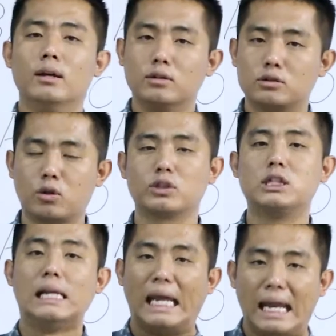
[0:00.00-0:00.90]

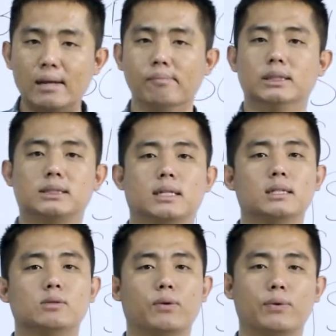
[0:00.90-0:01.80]
social animals. That
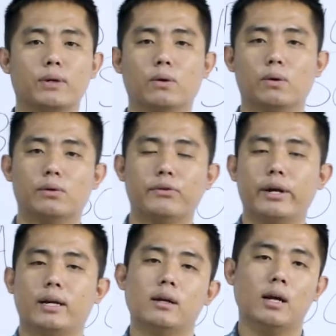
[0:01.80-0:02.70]
is what we call,
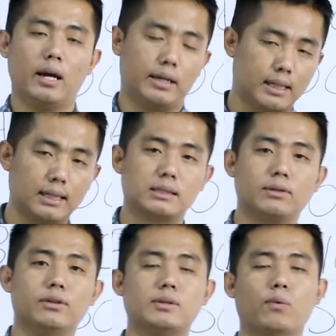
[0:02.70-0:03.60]
right? And that is the
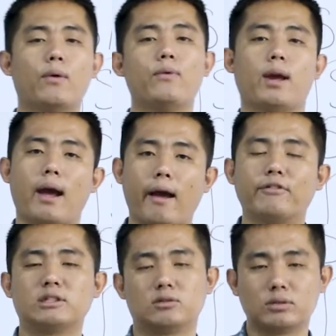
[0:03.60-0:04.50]
reason why we have
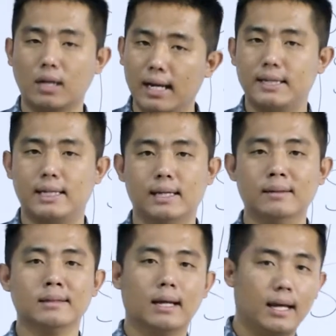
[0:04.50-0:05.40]
a society.
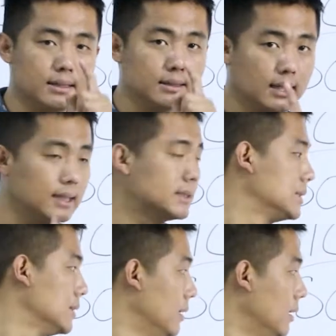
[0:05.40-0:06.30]
And thus,